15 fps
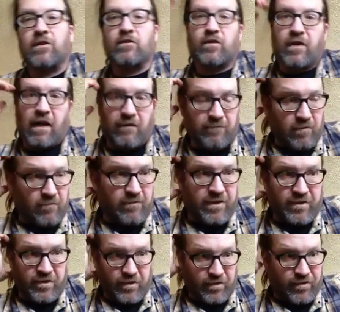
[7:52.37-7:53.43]
on the lookout for
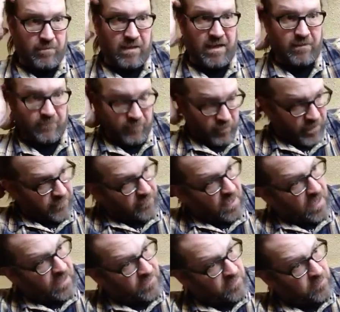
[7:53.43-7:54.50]
original Jamaican
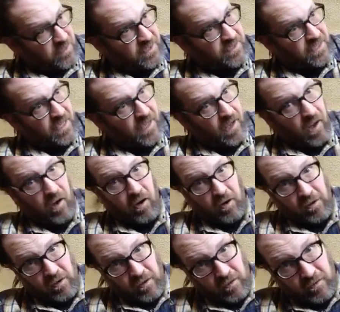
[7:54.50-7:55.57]
45s, but they
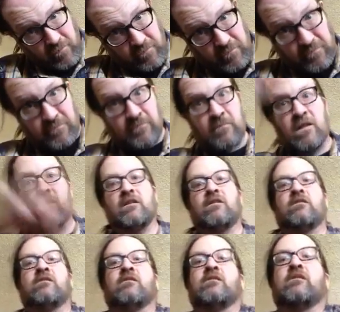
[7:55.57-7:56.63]
are
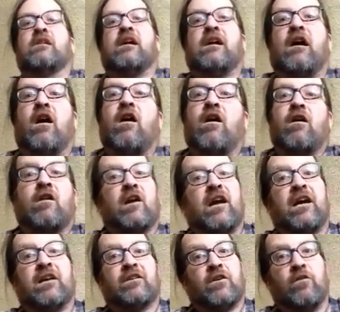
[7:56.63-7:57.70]
are
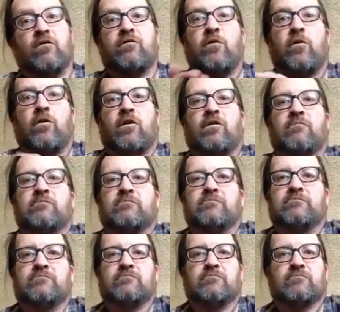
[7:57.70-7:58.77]
and go for
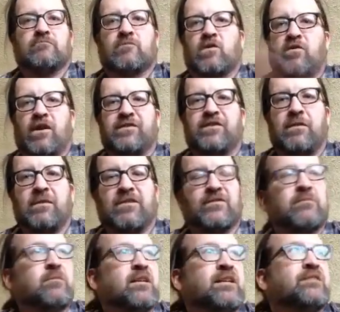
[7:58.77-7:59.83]
crazy
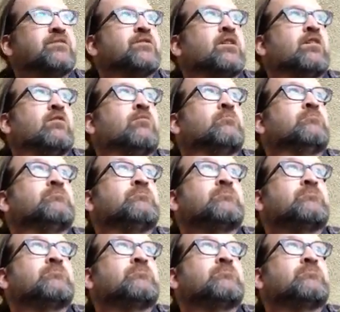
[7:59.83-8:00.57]
amounts of money, so